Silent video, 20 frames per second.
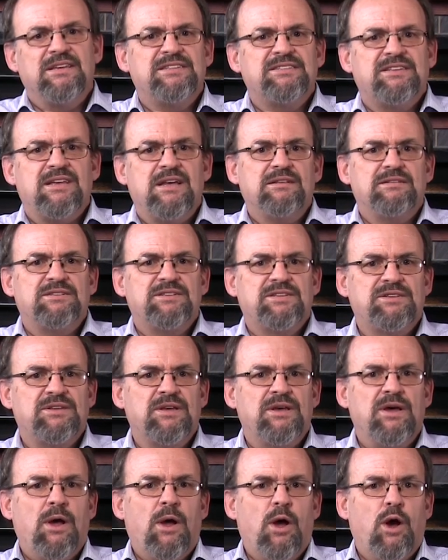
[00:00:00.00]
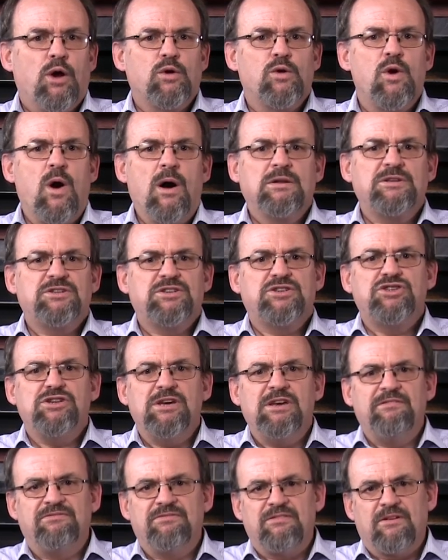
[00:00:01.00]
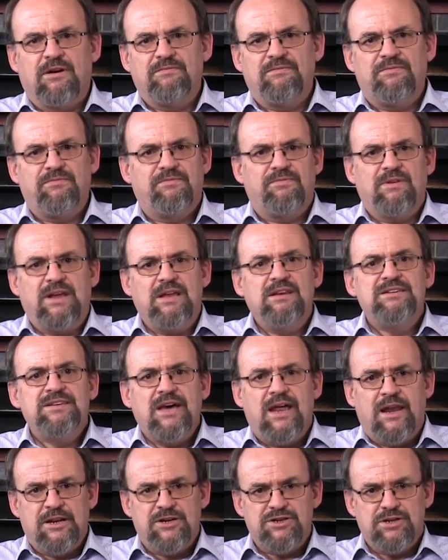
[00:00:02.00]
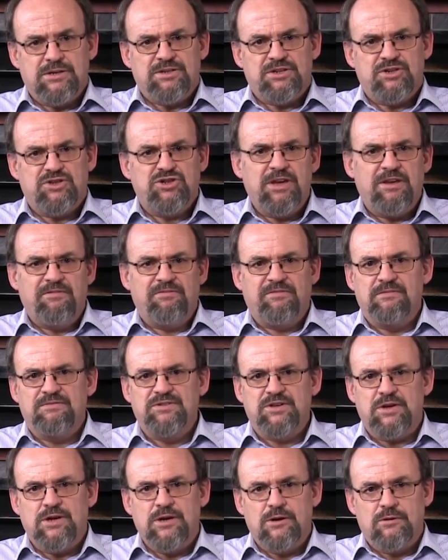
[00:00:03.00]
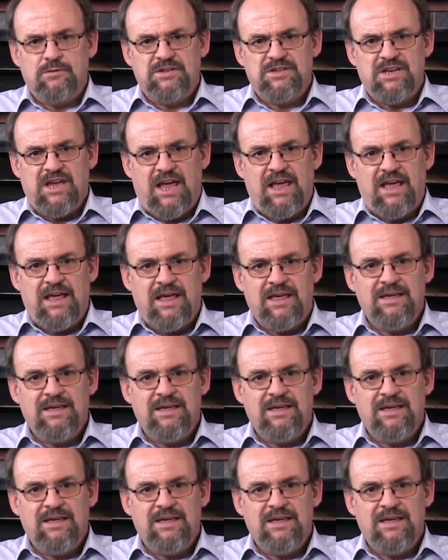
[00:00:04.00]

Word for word: in a sense, God's chief of intelligence, chief of security.